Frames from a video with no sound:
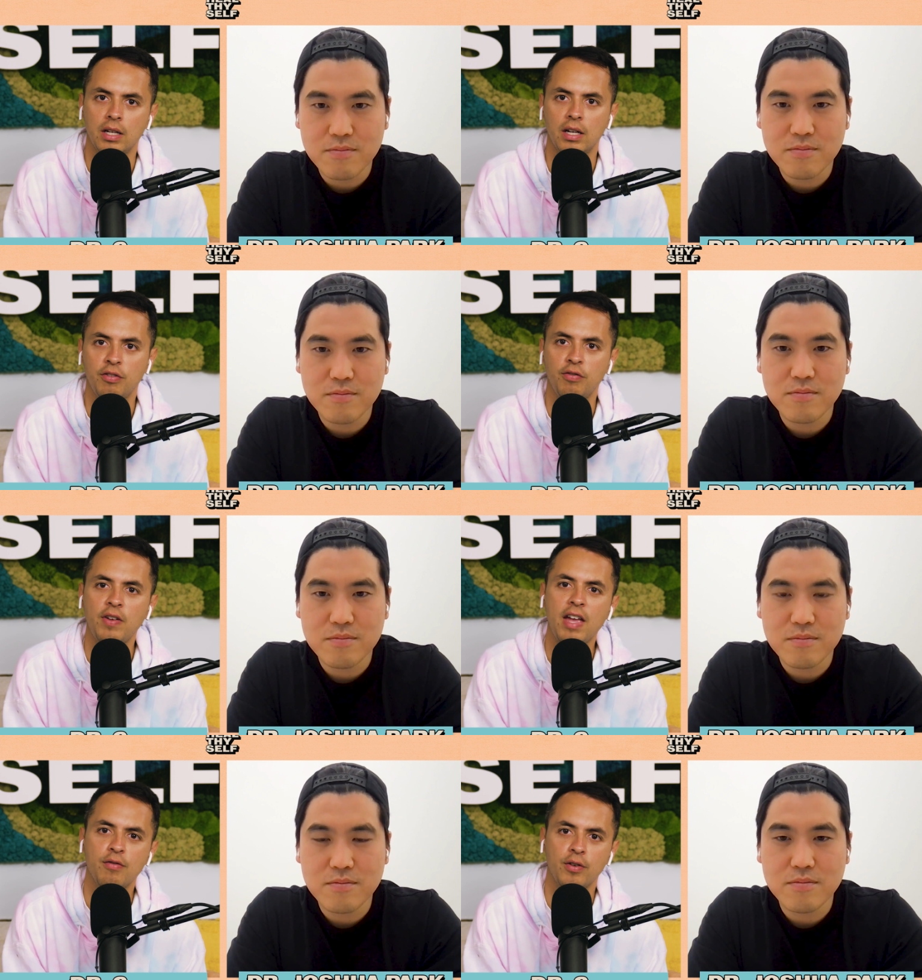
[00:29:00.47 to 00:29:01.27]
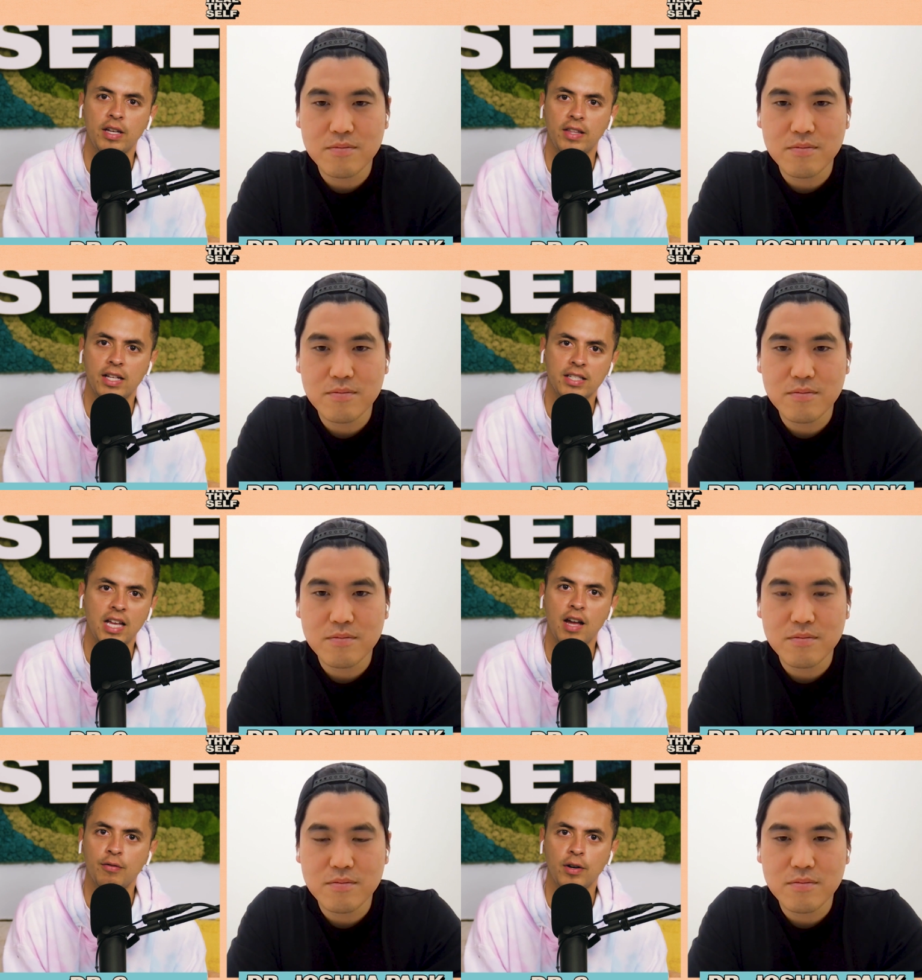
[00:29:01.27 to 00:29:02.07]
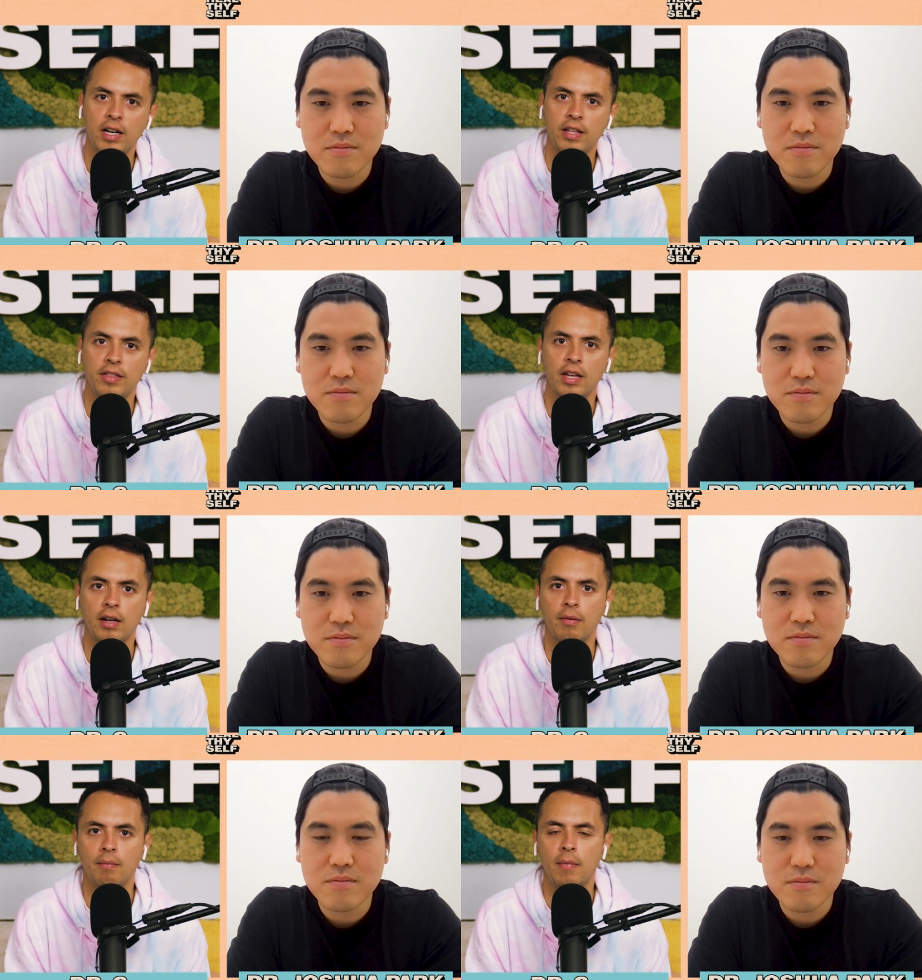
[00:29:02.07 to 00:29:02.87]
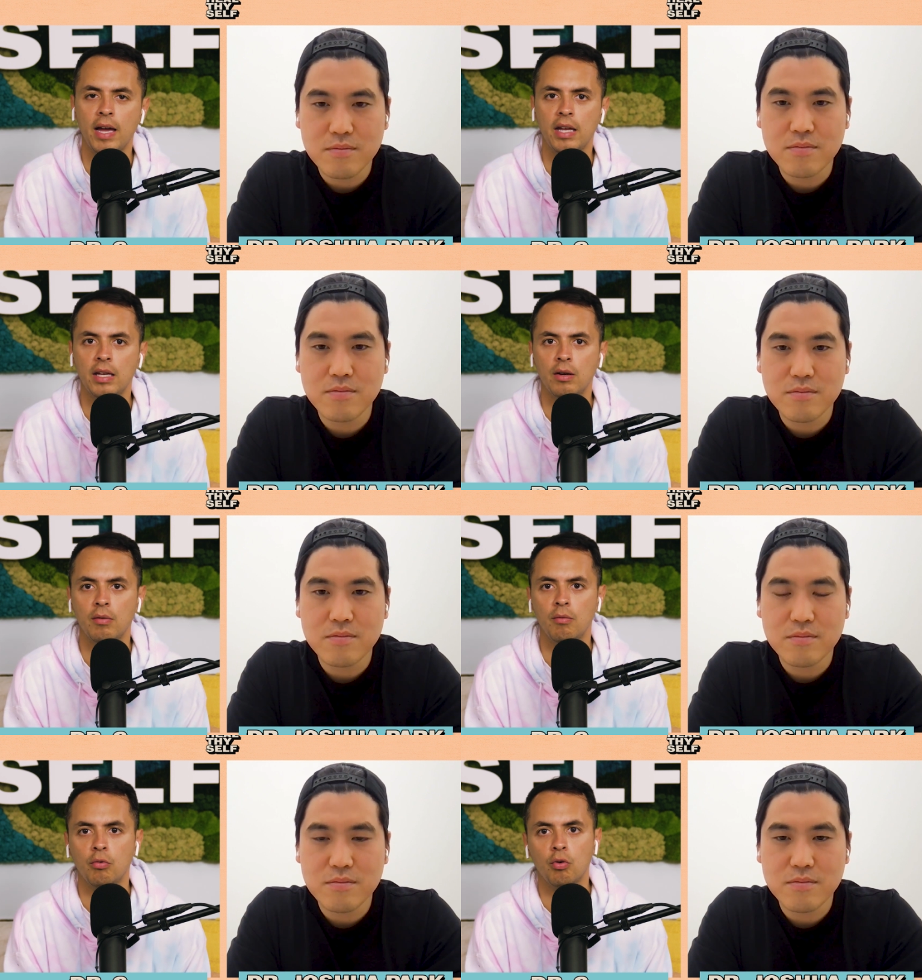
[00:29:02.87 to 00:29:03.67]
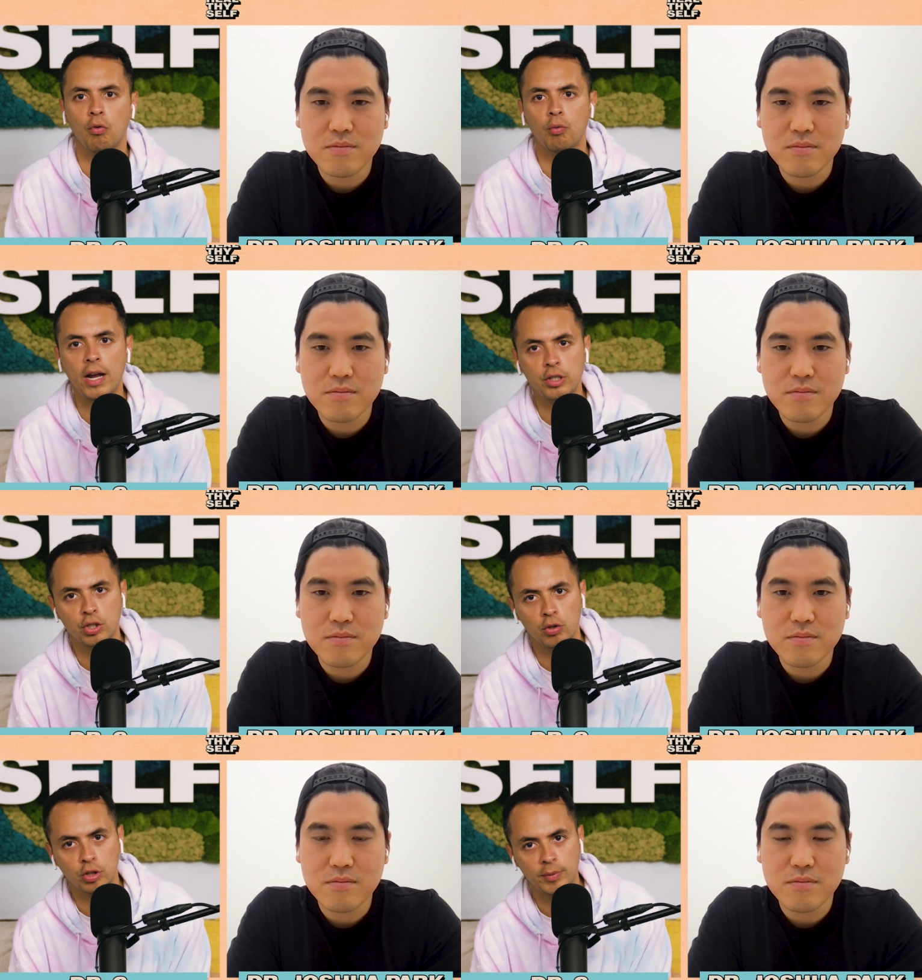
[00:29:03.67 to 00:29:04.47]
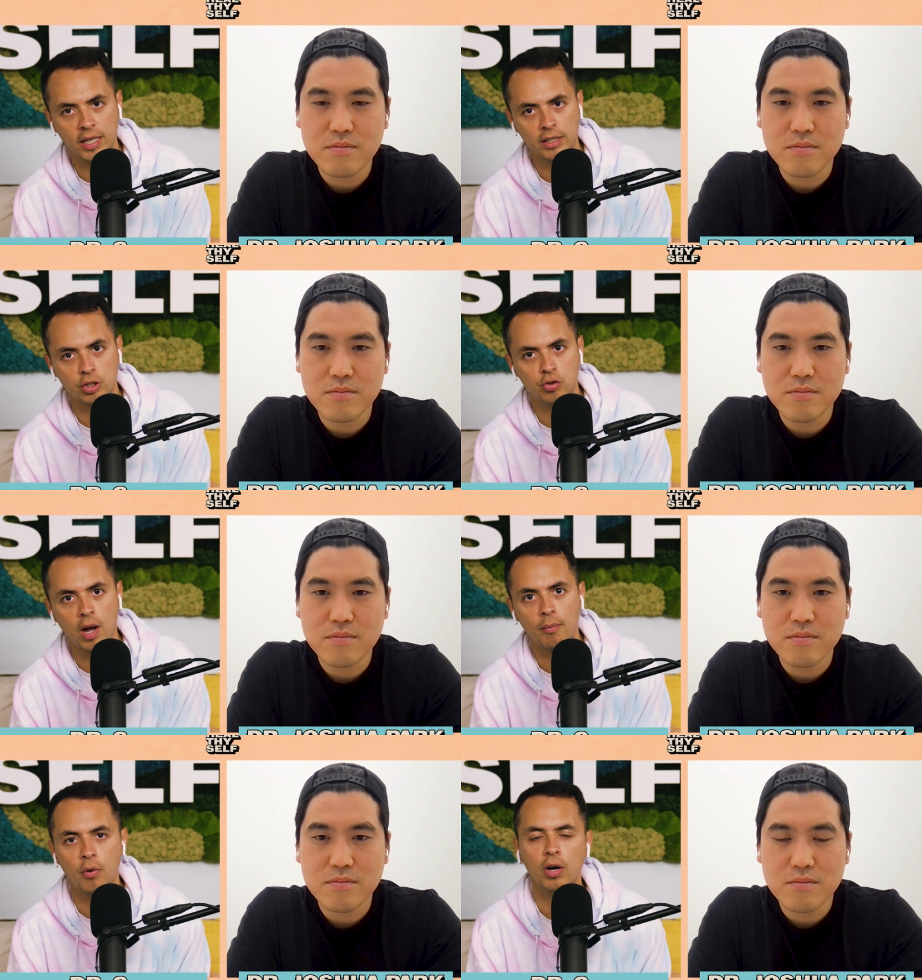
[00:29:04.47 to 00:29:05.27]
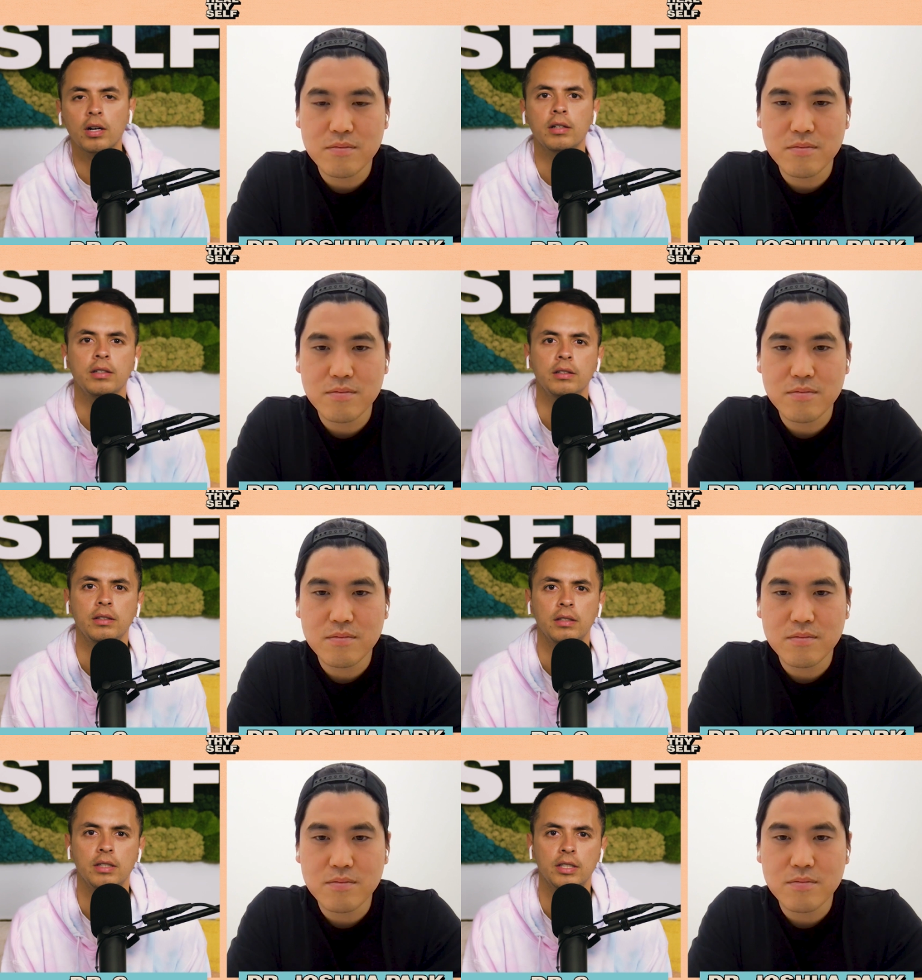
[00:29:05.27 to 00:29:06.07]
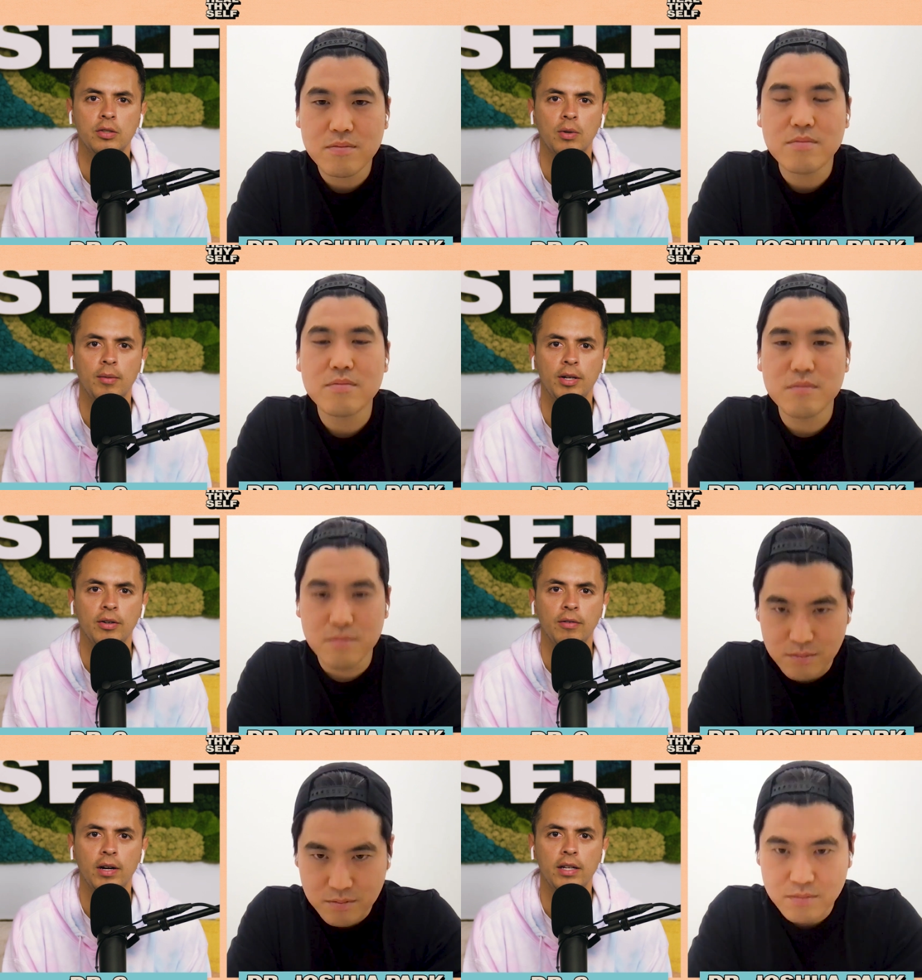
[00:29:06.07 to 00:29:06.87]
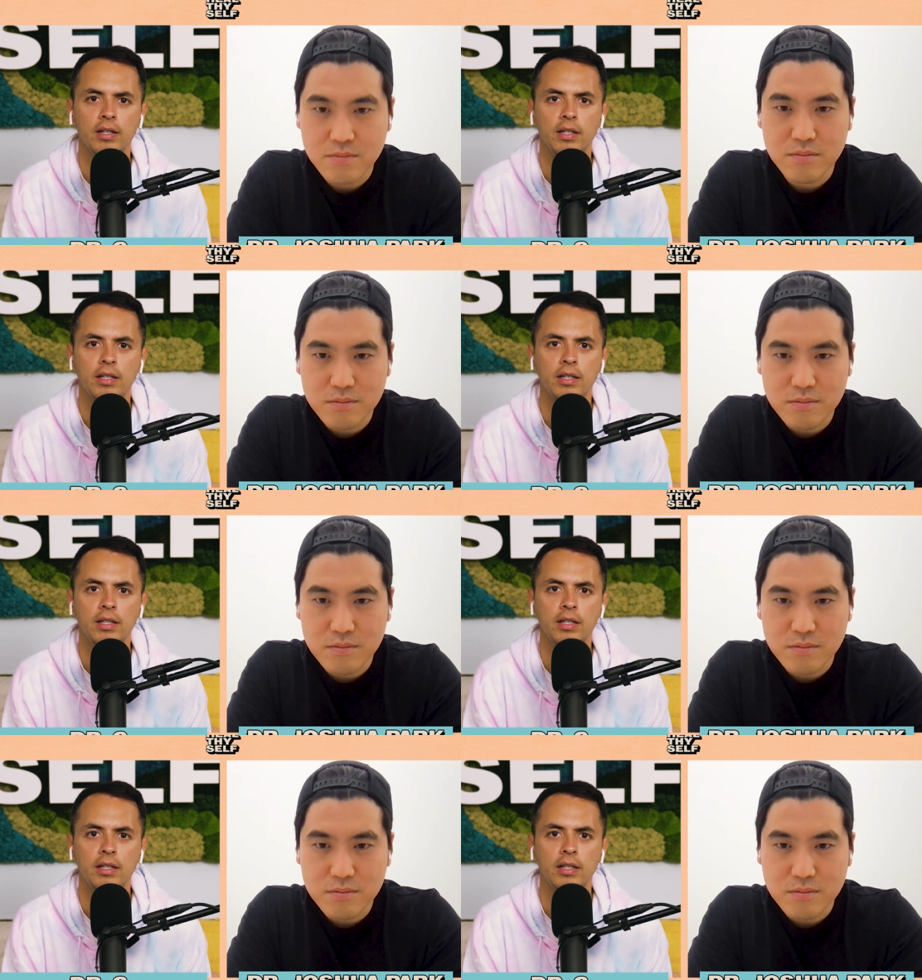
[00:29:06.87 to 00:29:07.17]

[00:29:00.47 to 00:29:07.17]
Speaker 1: uh, favoring that side for anything, my right shoulder began to drop more. Is this what I'm hearing right?